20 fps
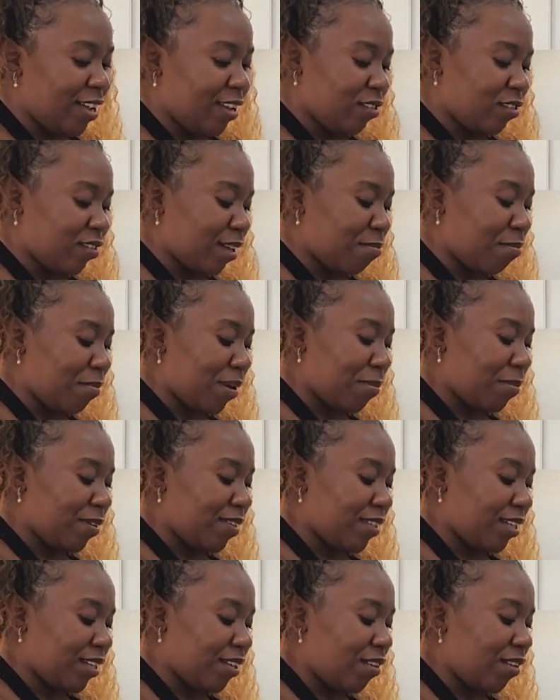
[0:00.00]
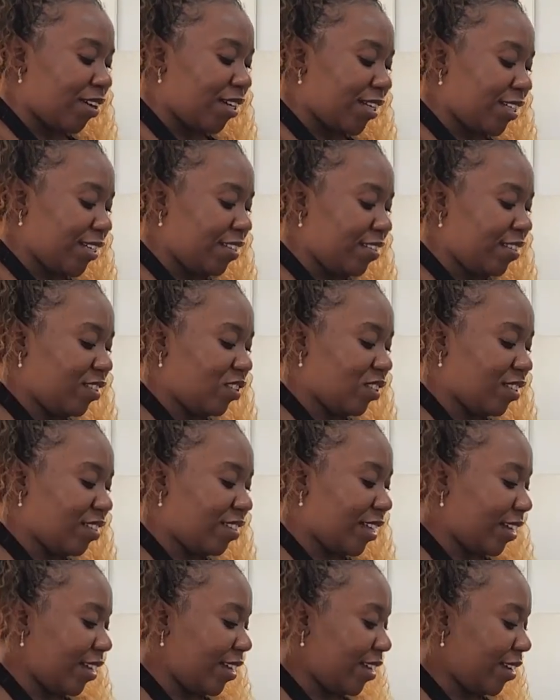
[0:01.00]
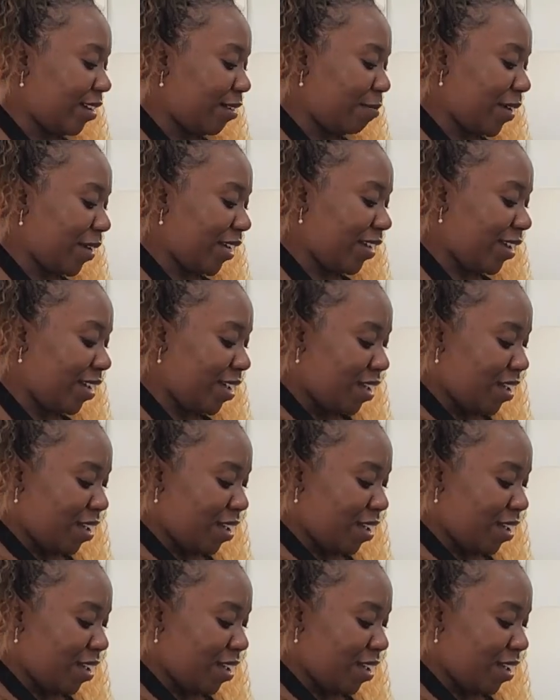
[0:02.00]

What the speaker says: So some peppers and onions, just a little bit.